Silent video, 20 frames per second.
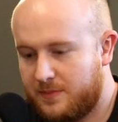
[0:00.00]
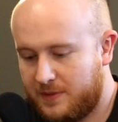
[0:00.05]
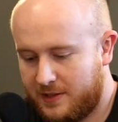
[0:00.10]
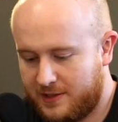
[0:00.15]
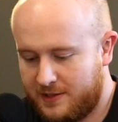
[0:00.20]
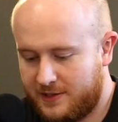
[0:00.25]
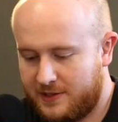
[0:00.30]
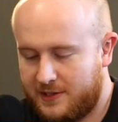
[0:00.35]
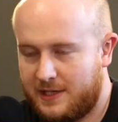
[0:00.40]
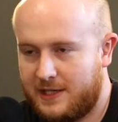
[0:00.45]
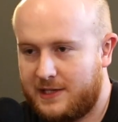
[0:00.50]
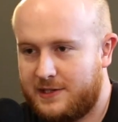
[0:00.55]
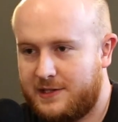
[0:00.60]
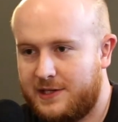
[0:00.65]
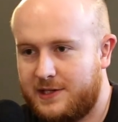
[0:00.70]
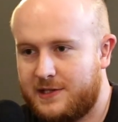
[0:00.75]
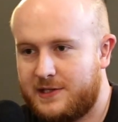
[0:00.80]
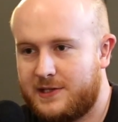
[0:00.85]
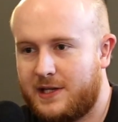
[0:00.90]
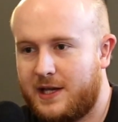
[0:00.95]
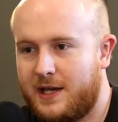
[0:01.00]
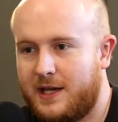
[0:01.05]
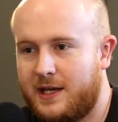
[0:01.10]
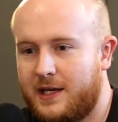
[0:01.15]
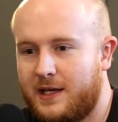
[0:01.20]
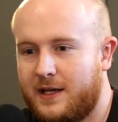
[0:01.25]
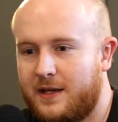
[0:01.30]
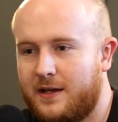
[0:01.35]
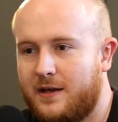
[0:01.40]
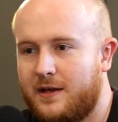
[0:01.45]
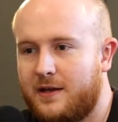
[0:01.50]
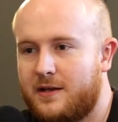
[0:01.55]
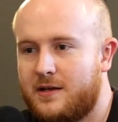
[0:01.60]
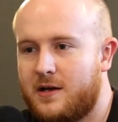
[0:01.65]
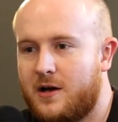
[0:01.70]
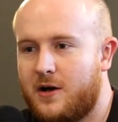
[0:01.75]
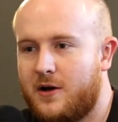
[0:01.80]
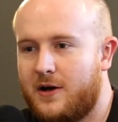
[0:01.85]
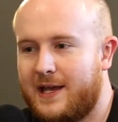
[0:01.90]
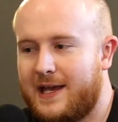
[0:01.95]
because unless he's saying,
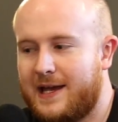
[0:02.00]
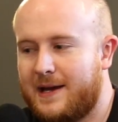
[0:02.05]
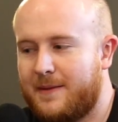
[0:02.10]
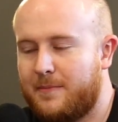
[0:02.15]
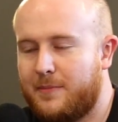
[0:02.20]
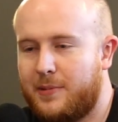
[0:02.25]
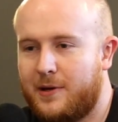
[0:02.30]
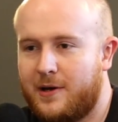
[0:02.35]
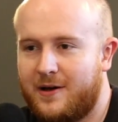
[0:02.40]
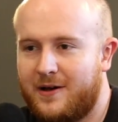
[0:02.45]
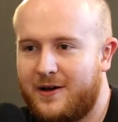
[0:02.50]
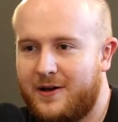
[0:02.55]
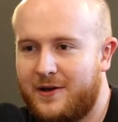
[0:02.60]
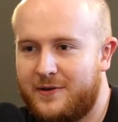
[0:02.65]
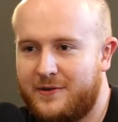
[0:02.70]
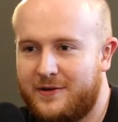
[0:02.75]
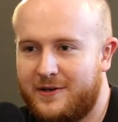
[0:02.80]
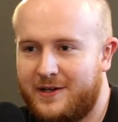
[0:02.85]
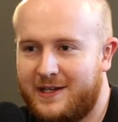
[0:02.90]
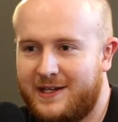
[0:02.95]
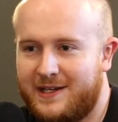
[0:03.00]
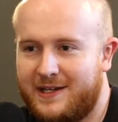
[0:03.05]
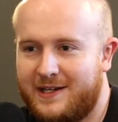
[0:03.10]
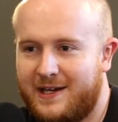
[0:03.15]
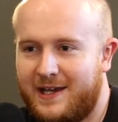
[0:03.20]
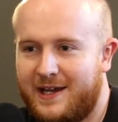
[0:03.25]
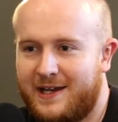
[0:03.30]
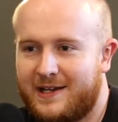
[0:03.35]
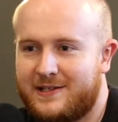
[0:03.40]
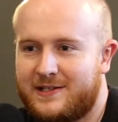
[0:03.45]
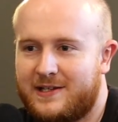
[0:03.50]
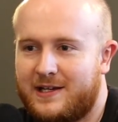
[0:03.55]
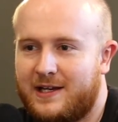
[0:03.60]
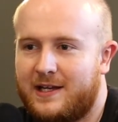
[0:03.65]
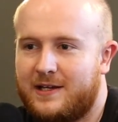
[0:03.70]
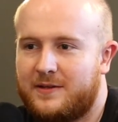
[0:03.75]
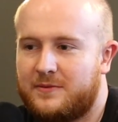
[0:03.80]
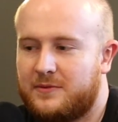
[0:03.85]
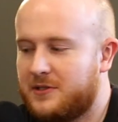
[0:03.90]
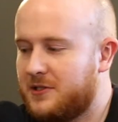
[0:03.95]
I am part owner in
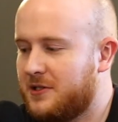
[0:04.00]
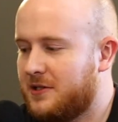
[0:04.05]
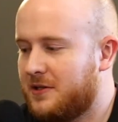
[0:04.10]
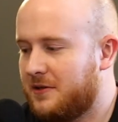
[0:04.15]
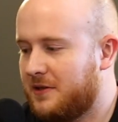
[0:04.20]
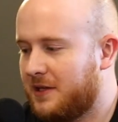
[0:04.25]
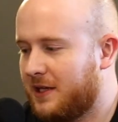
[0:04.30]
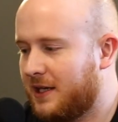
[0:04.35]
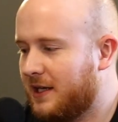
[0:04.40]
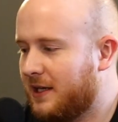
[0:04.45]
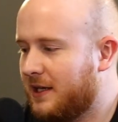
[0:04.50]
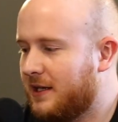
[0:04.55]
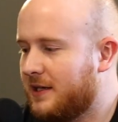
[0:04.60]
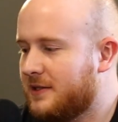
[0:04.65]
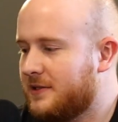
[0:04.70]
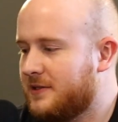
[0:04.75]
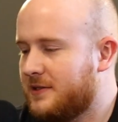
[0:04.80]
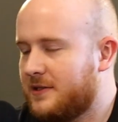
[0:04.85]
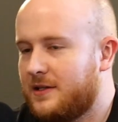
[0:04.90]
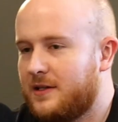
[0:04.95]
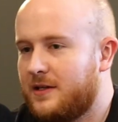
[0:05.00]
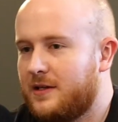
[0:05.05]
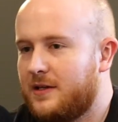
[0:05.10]
Hexclad, which I don't think he is.